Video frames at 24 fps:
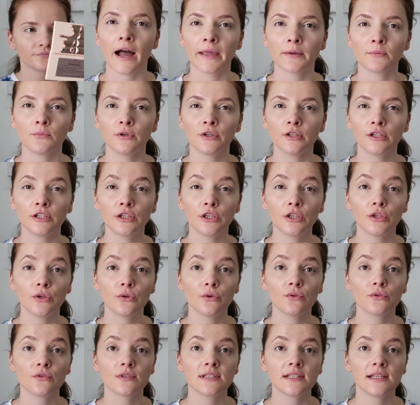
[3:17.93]
I will
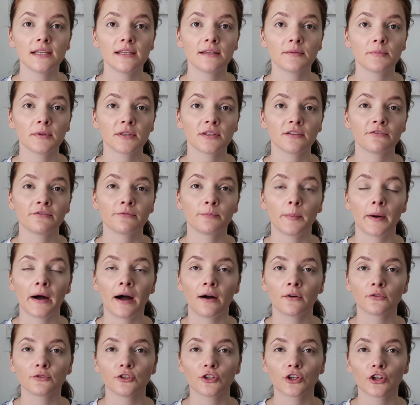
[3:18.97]
use a little bit of
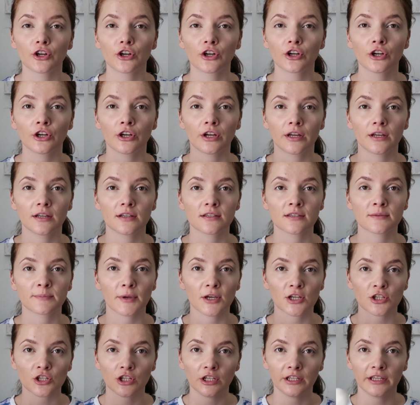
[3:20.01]
powder,
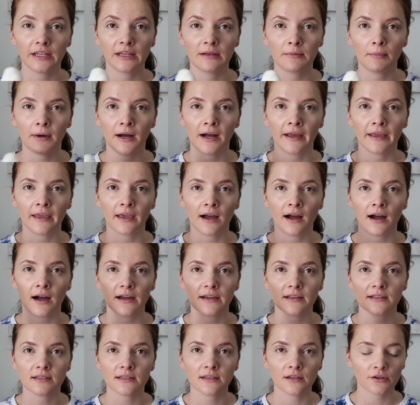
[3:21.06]
especially in my
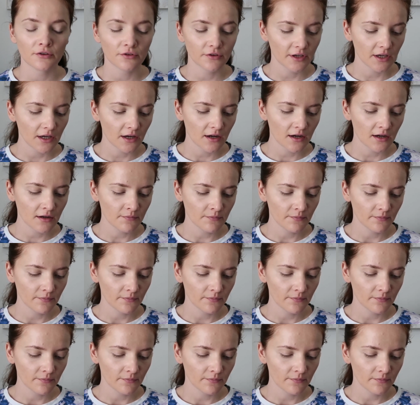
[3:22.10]
eyes area.